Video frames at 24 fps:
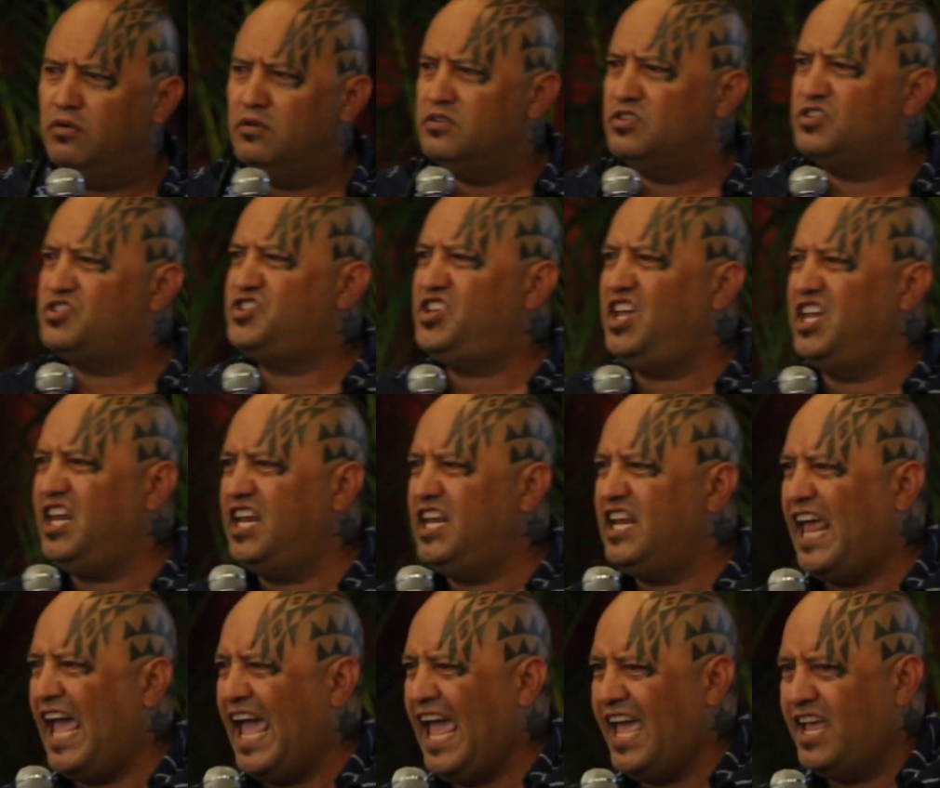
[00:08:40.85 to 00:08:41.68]

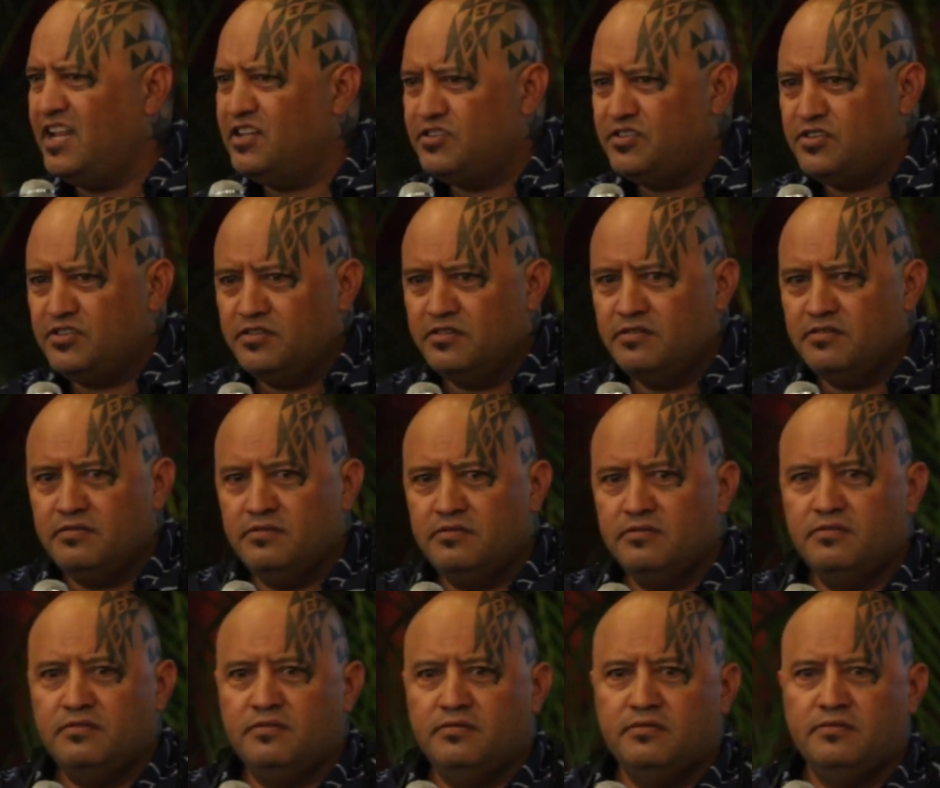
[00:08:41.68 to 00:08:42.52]
Ceded lands.
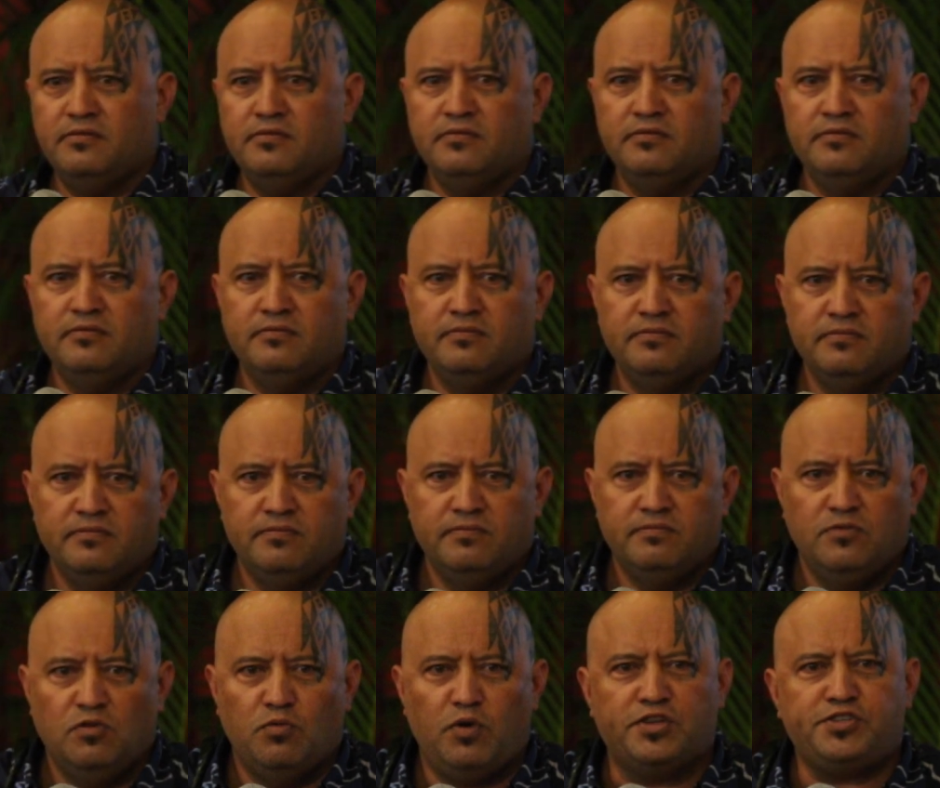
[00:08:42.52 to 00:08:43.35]

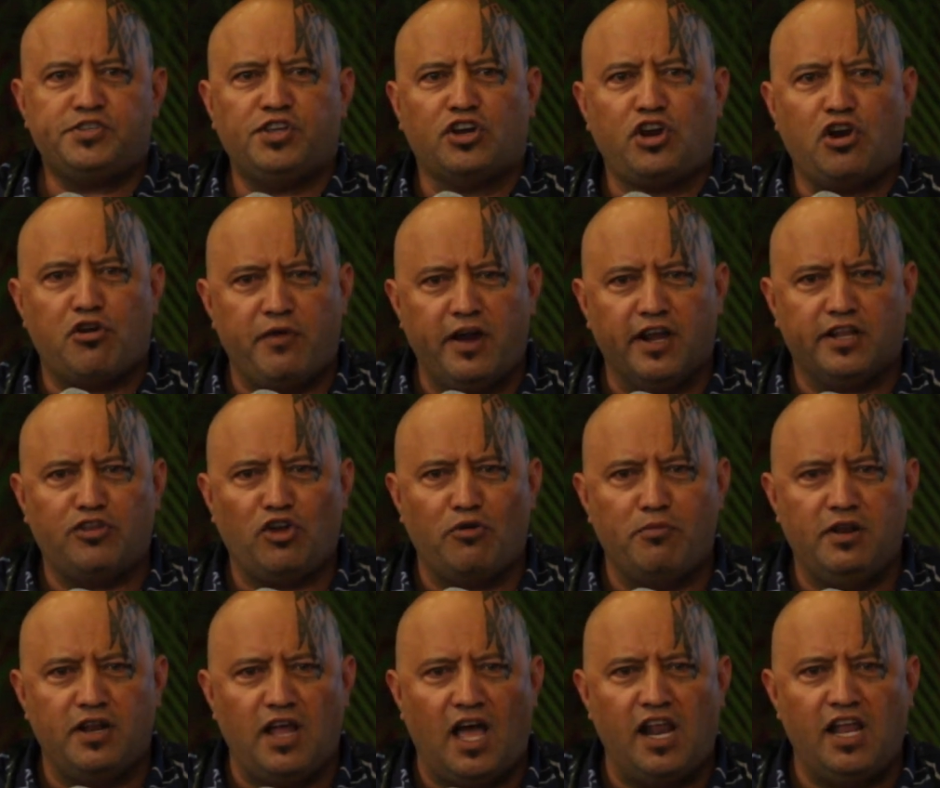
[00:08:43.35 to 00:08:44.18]
What's the correct
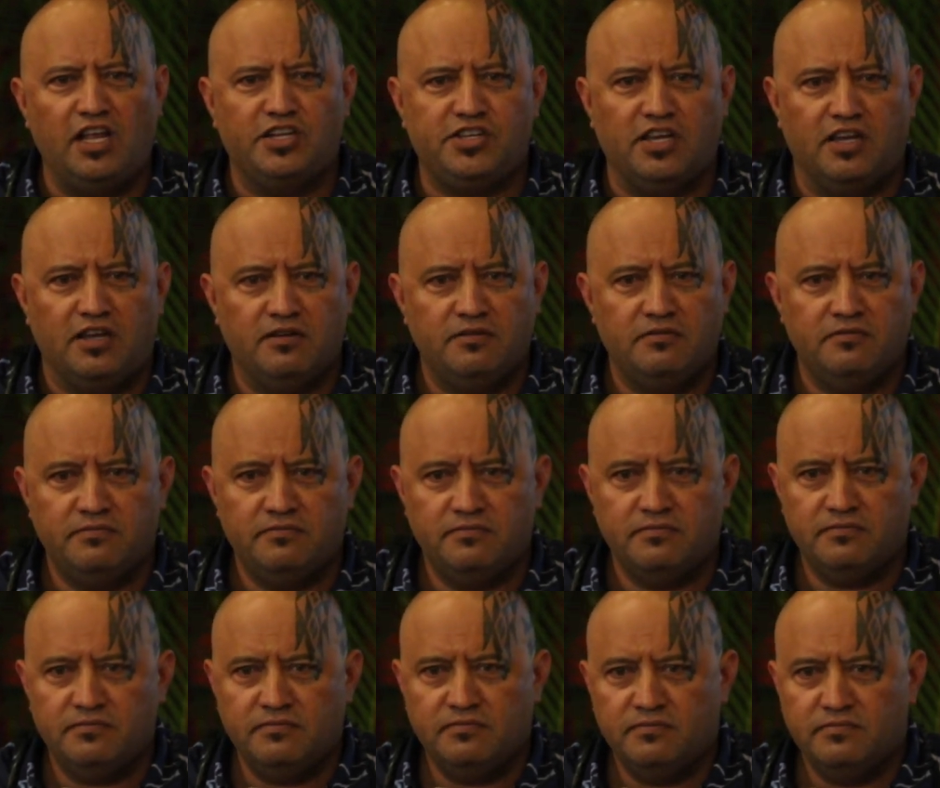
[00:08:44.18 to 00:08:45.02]
terminology?
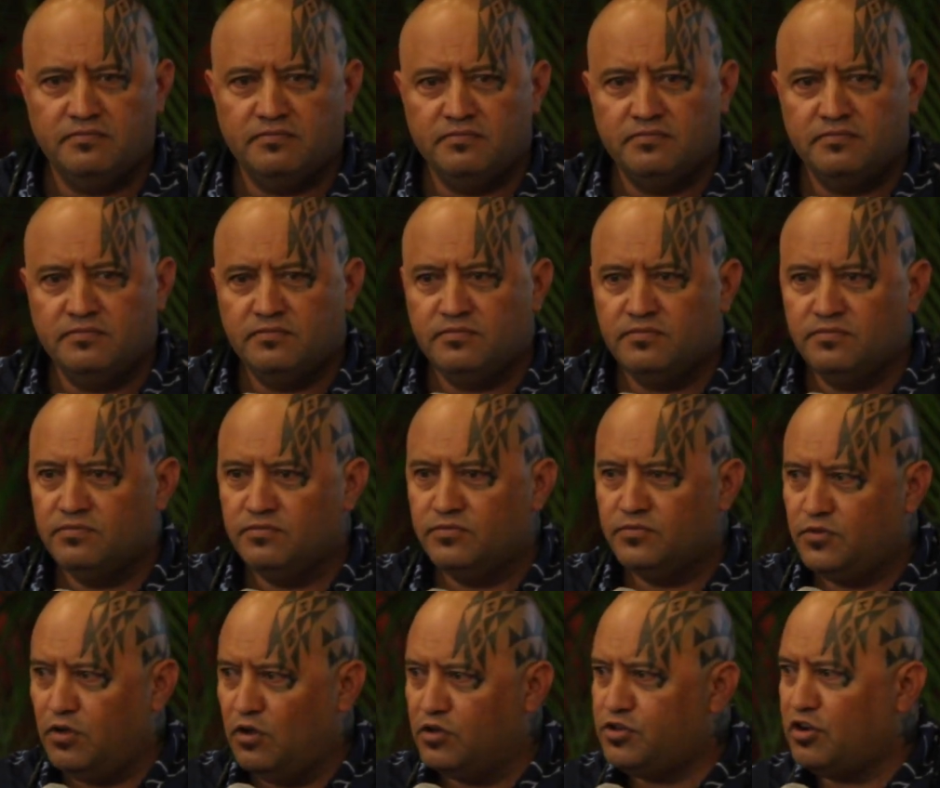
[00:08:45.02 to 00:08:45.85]

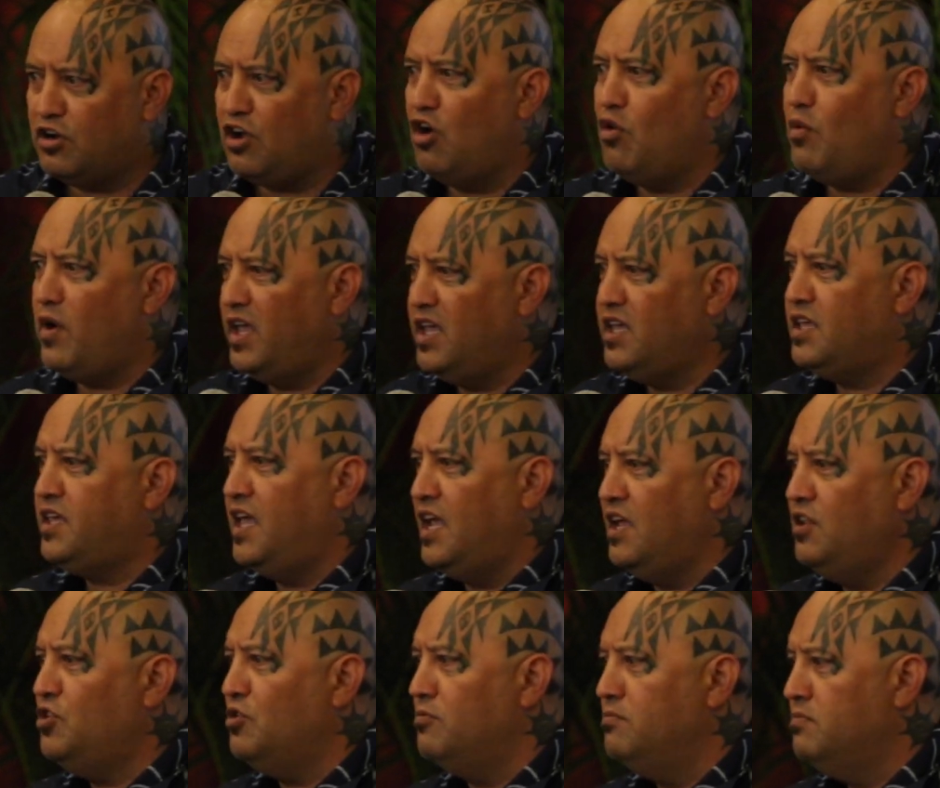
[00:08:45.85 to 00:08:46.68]
Those are the Hawaiian
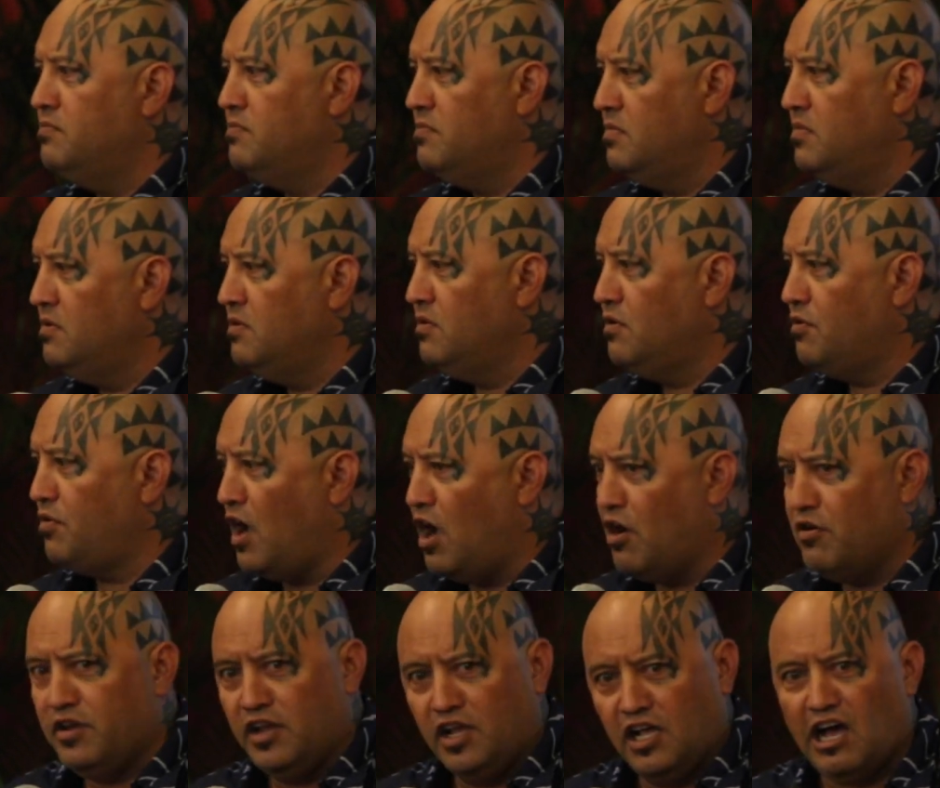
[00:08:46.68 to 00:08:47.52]
Kingdom
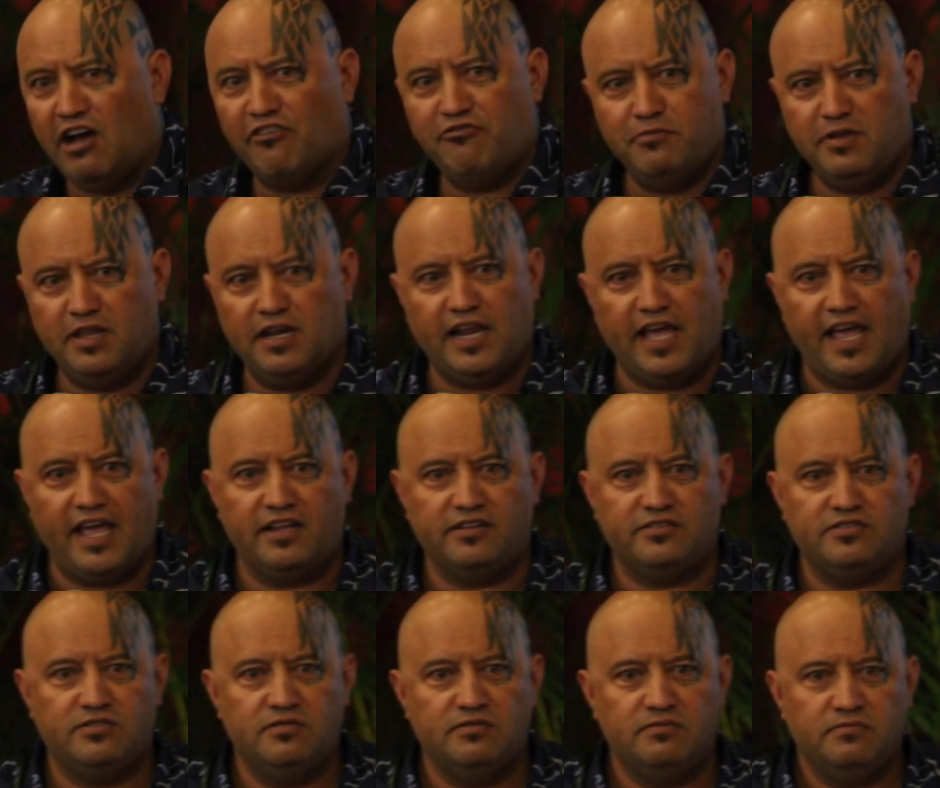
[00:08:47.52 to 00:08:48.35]
from the government
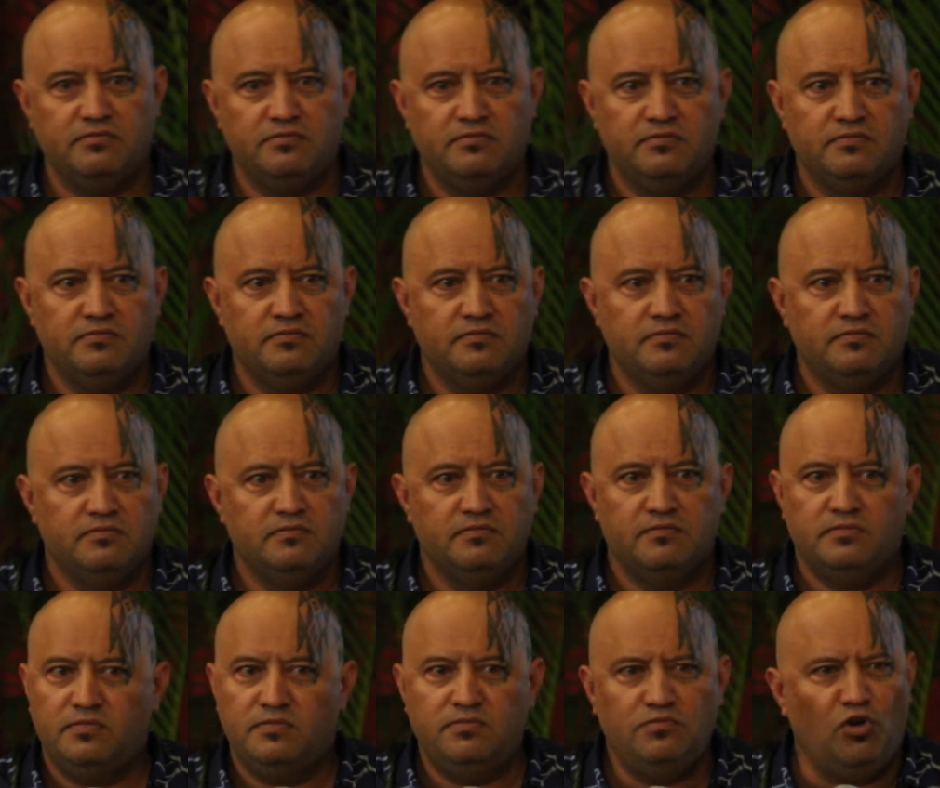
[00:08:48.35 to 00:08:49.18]
lands.
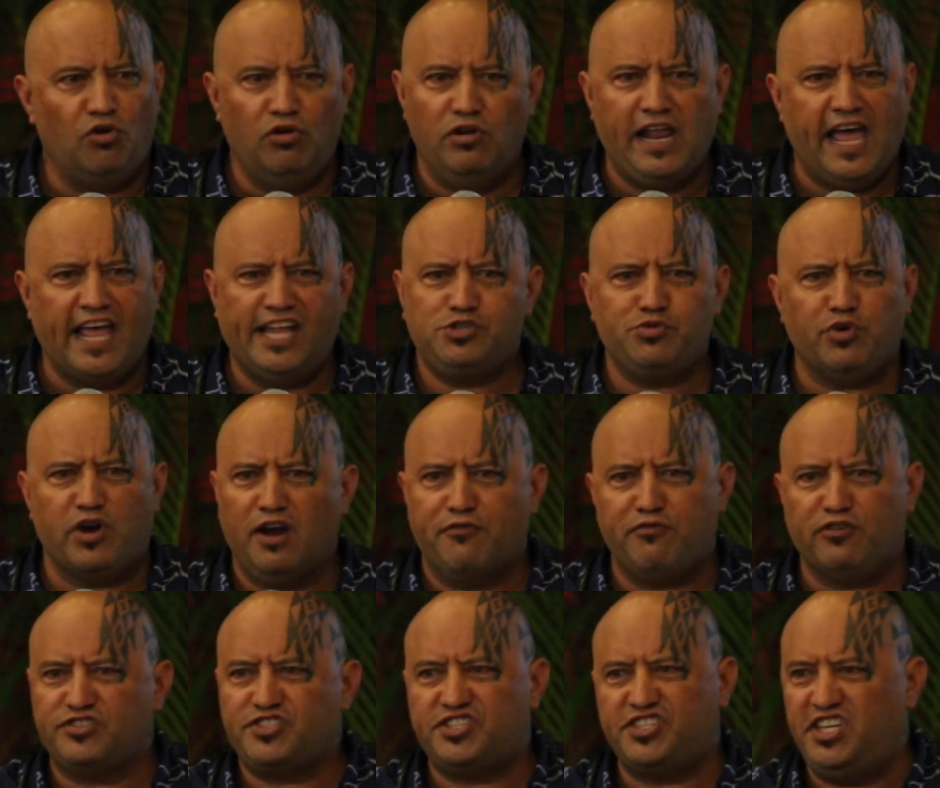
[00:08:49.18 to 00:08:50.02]
No lands were
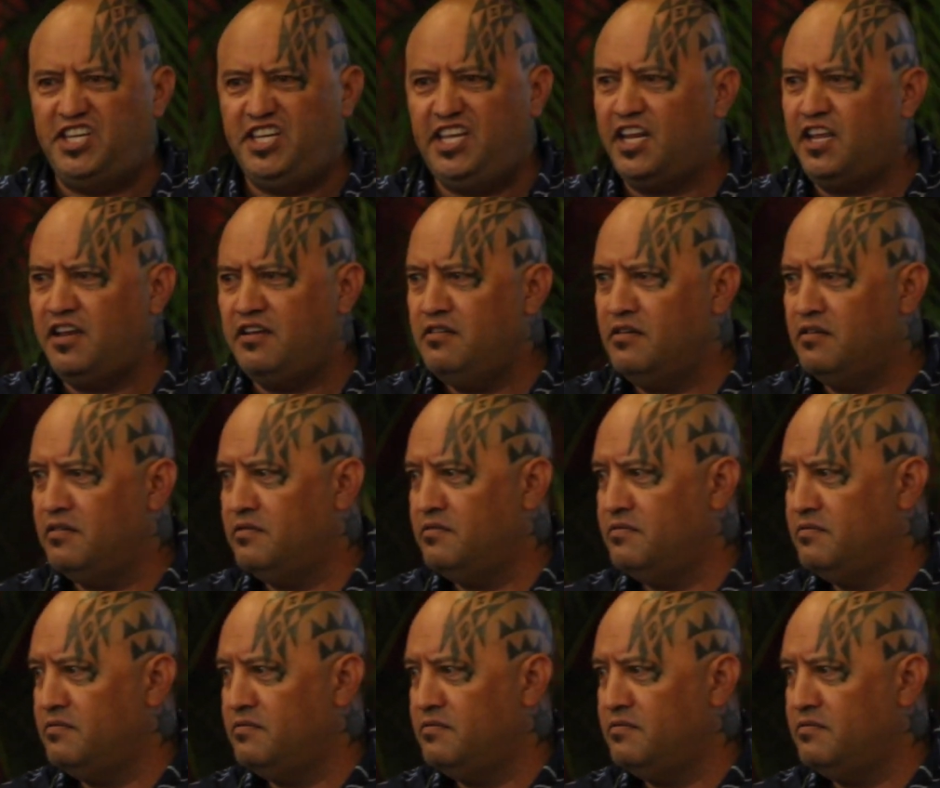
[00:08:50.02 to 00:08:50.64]
ever ceded.